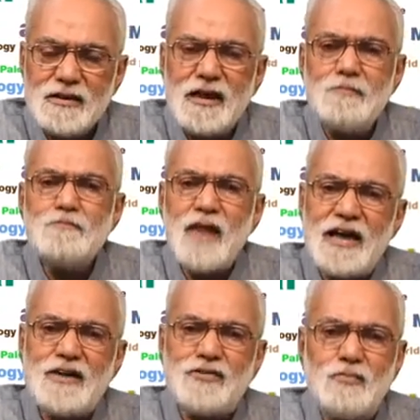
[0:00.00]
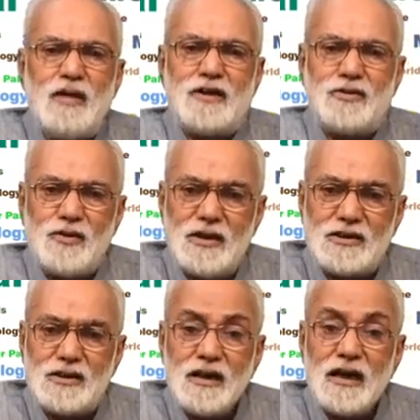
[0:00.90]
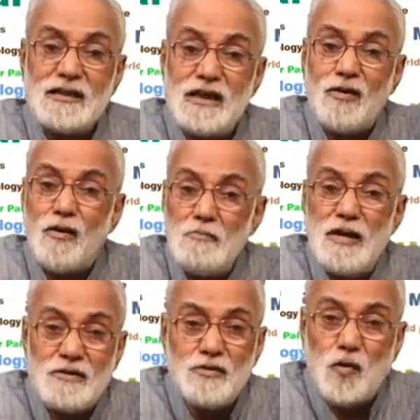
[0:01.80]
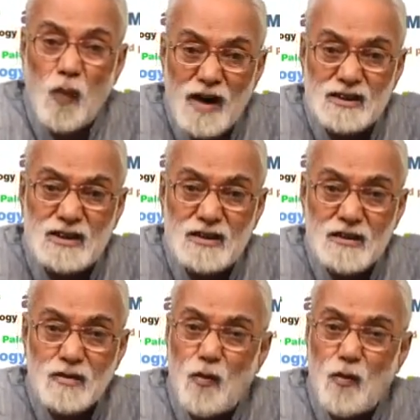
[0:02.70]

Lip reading: They're microliths, and they're all made on quartz.